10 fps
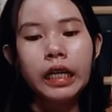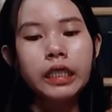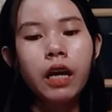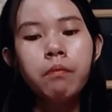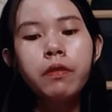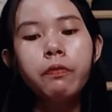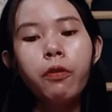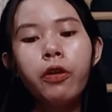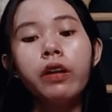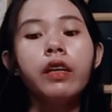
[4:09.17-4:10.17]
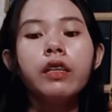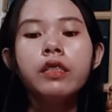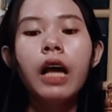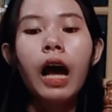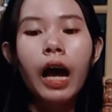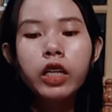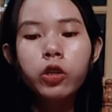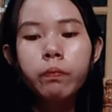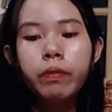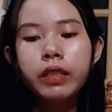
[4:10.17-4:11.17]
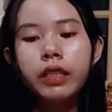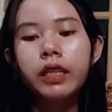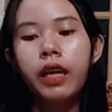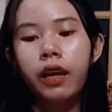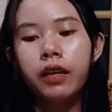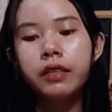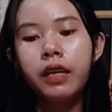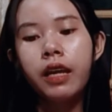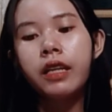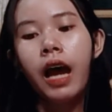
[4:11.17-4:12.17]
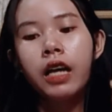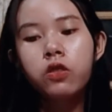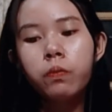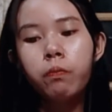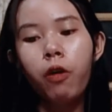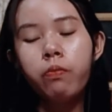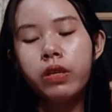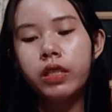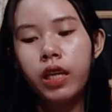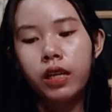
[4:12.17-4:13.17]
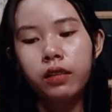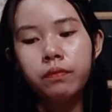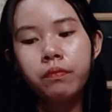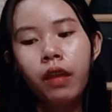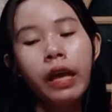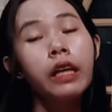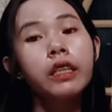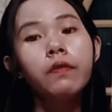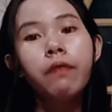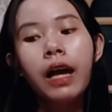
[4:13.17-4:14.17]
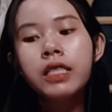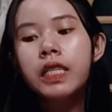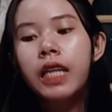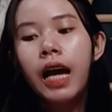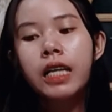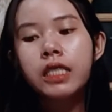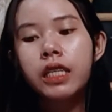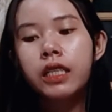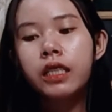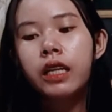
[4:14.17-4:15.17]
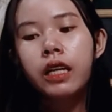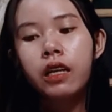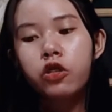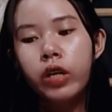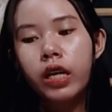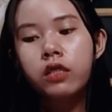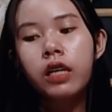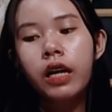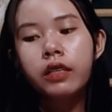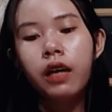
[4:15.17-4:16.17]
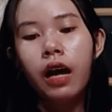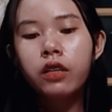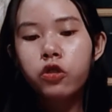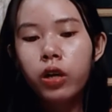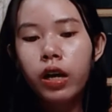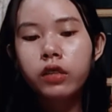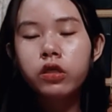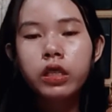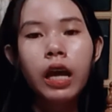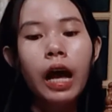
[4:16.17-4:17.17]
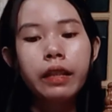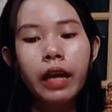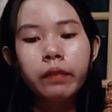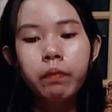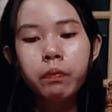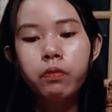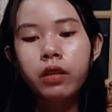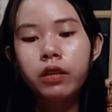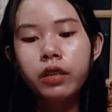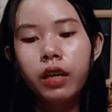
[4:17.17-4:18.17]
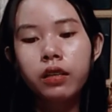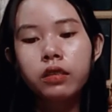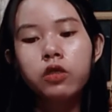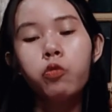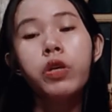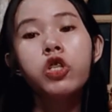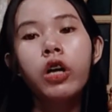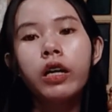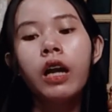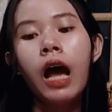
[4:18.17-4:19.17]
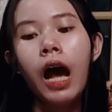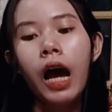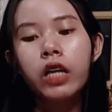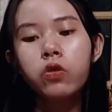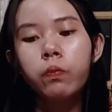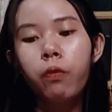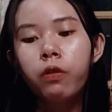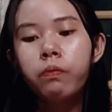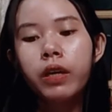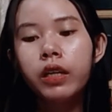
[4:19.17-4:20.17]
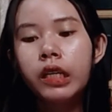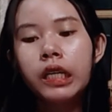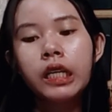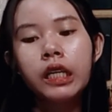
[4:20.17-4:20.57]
Number four is hydrophilic head and hydrophobic tail. The fatty acid chains are the uncharged, non-polar tails, which are hydrophobic.